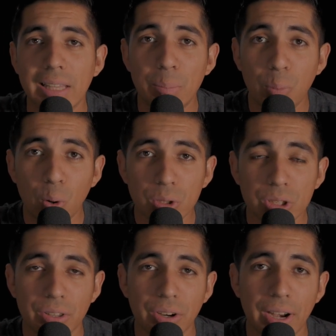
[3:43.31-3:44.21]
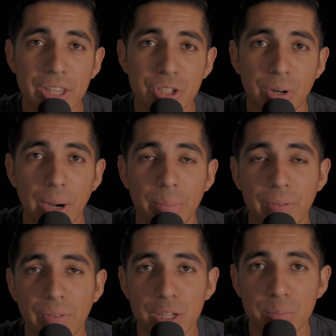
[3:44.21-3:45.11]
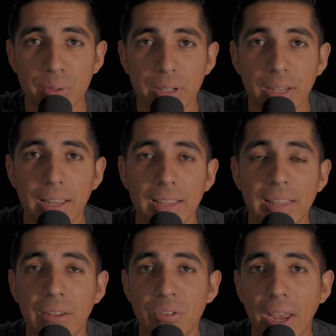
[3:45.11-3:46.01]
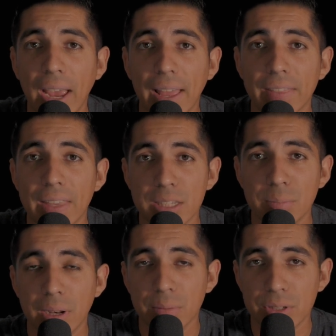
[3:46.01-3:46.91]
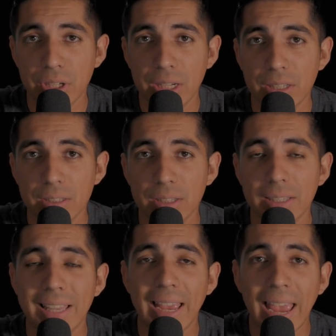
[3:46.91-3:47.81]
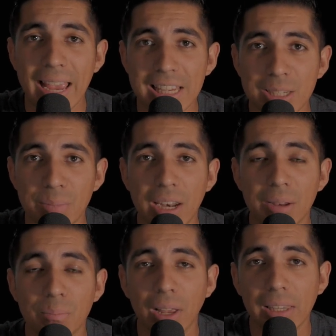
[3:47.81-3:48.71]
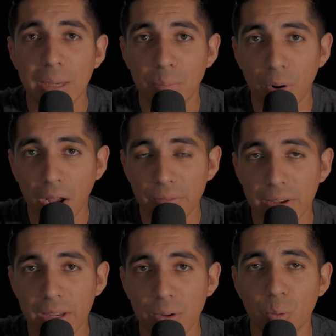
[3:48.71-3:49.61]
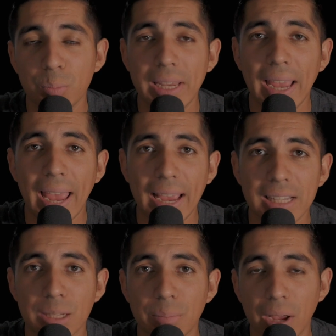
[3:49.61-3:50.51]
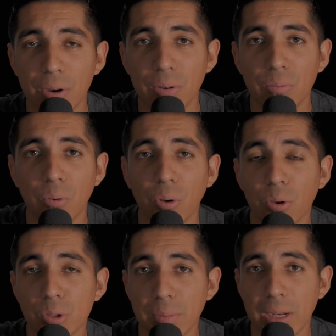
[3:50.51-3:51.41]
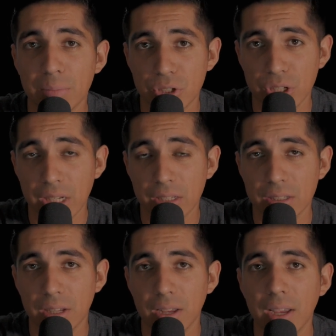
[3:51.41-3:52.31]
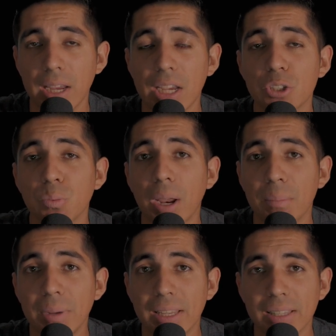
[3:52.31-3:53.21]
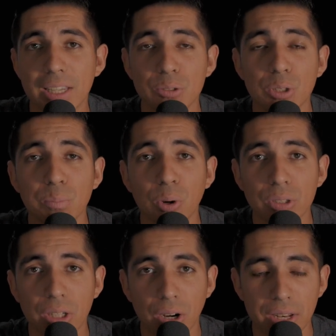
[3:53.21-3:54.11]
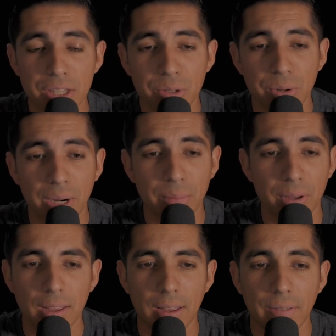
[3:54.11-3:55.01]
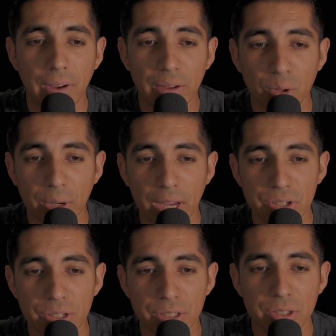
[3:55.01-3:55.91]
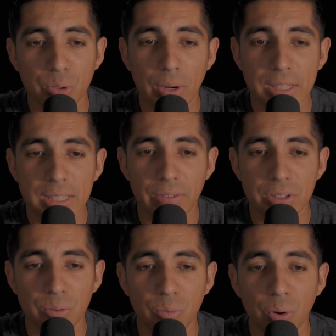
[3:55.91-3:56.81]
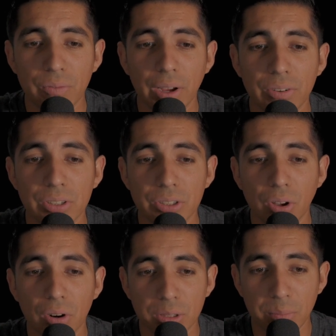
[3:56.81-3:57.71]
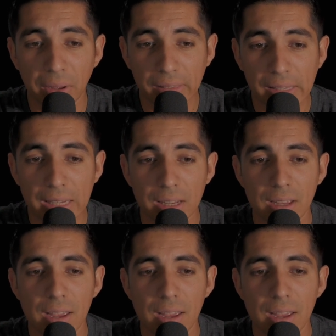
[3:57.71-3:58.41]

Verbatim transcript: They post on their Instagram and Facebook that if you had this many machines, the estimated monthly profit will be X amount for those many machines. Here's what I mean this was posted on Instagram. Five locations, 27 to $4,500 monthly.